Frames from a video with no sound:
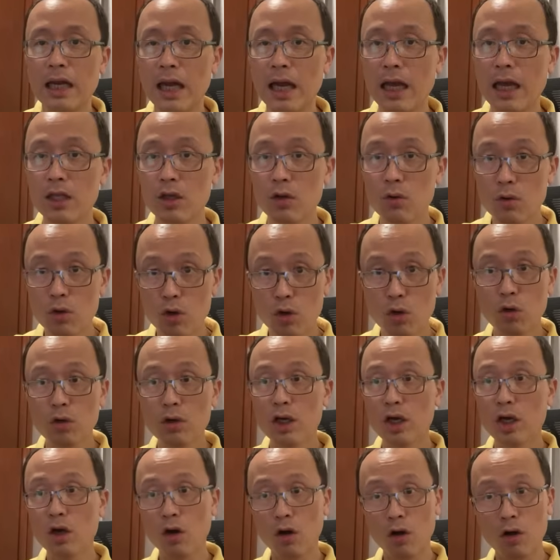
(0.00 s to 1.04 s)
And
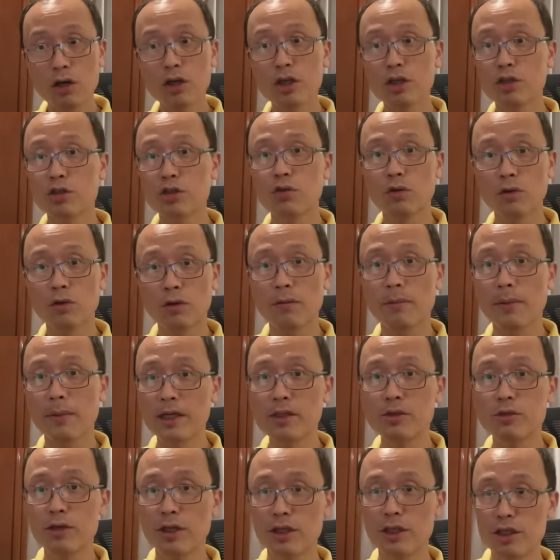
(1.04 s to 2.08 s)
the cornerstone of my
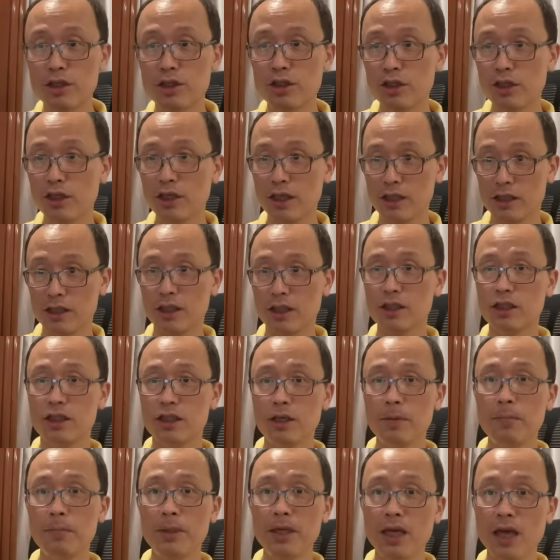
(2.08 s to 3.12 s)
strategy is a
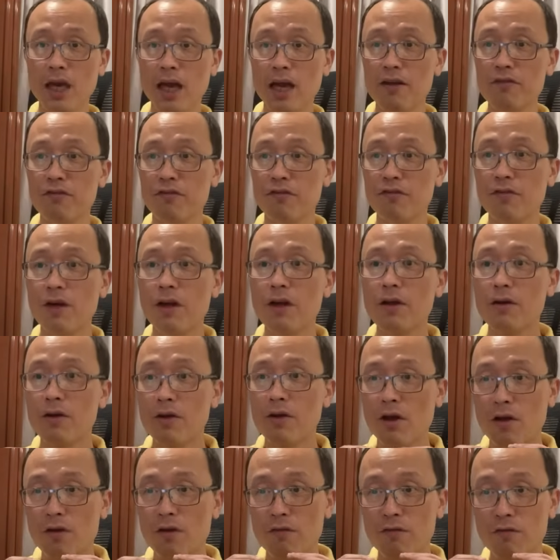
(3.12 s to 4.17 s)
CPF
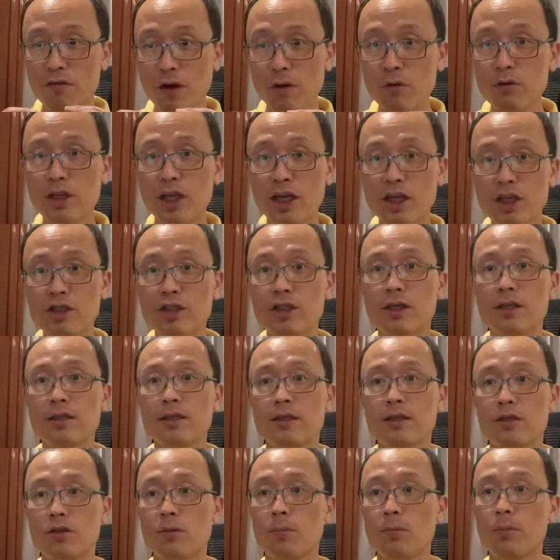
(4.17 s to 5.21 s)

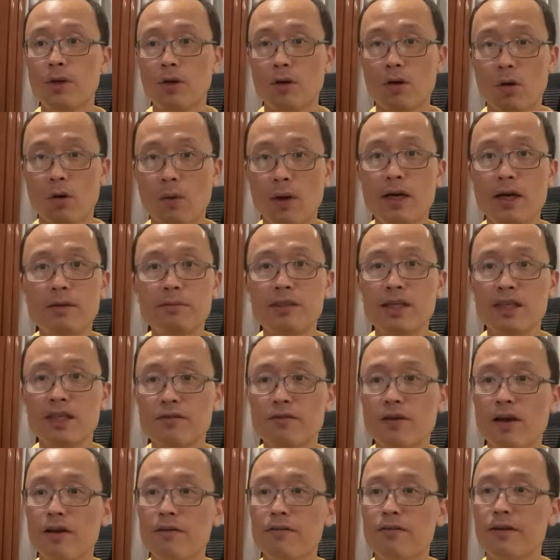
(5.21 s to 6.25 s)
foundation to build a
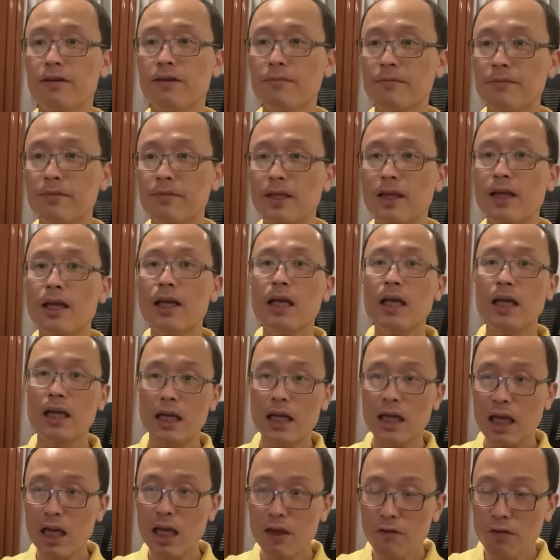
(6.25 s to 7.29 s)
1M65.
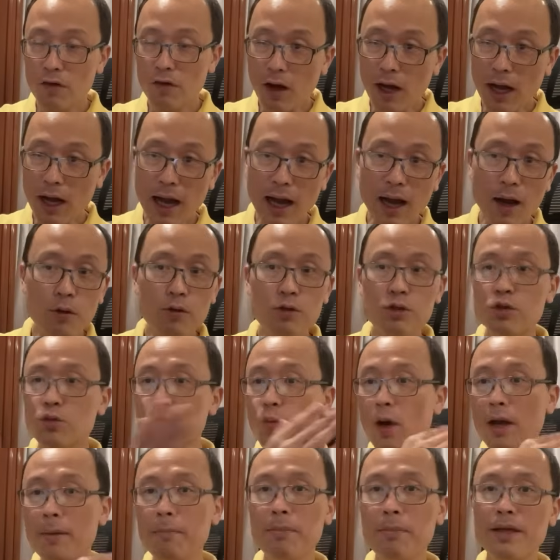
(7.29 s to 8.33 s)
If your house
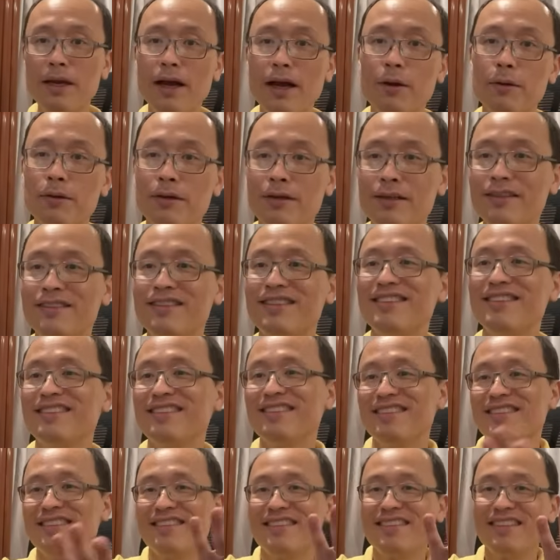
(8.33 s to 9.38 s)
wipe it out,
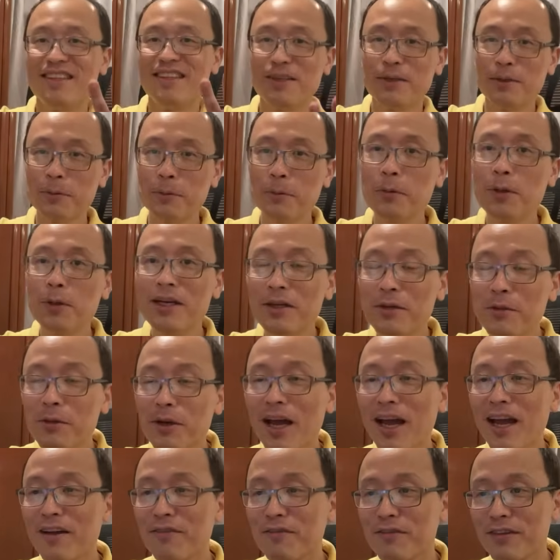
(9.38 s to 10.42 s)
what do you
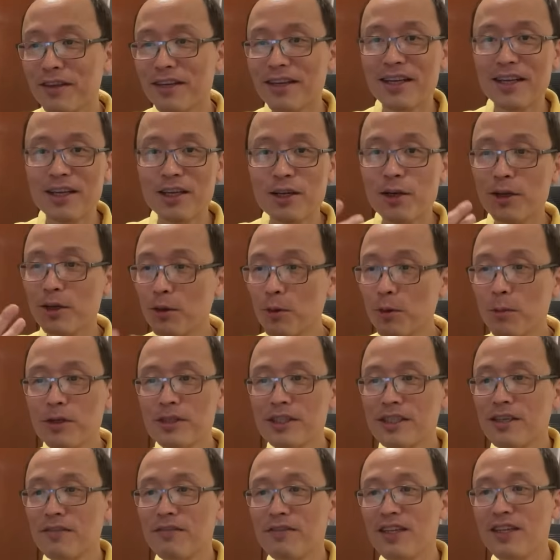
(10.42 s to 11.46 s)
have? You got no more
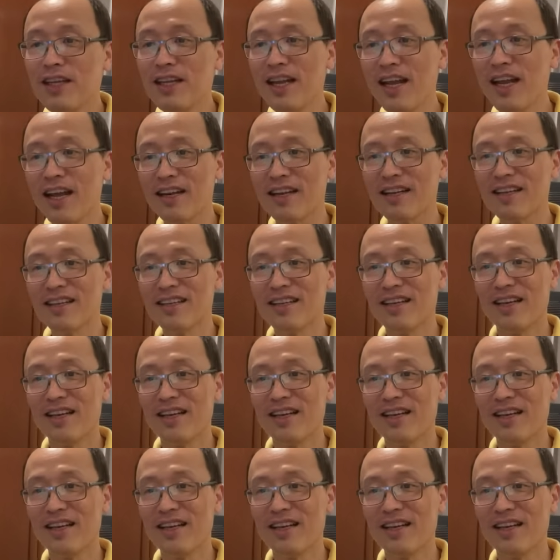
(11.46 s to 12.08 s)
safety net.